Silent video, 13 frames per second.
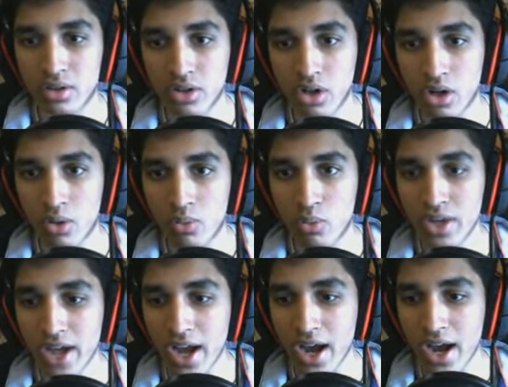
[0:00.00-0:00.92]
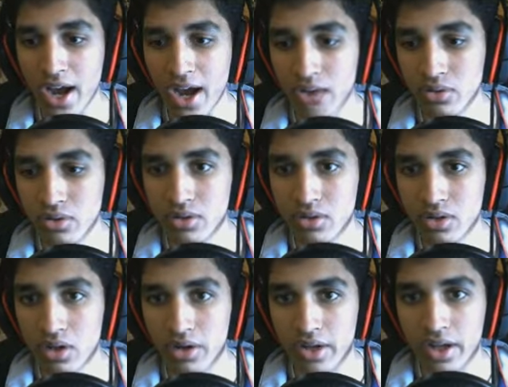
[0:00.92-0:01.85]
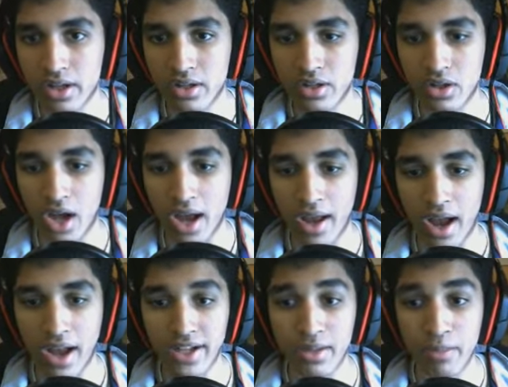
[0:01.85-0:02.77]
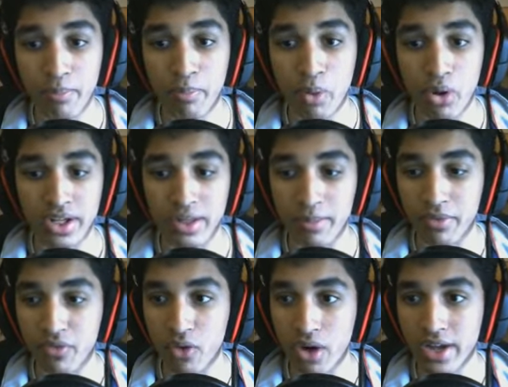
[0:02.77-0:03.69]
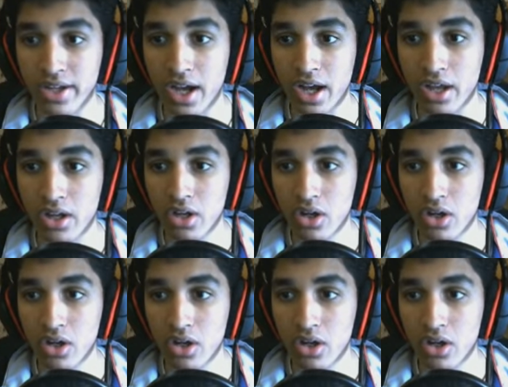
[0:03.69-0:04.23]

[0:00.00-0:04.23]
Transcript: Yo, we out, dude. Okay. I, I need a it before I die.